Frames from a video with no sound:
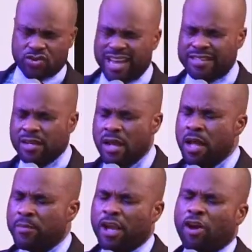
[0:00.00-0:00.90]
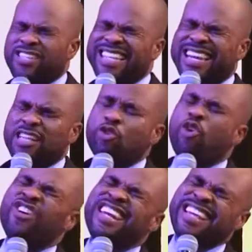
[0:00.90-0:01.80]
Christ because it is
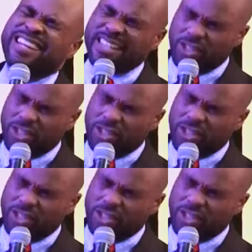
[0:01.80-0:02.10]
only the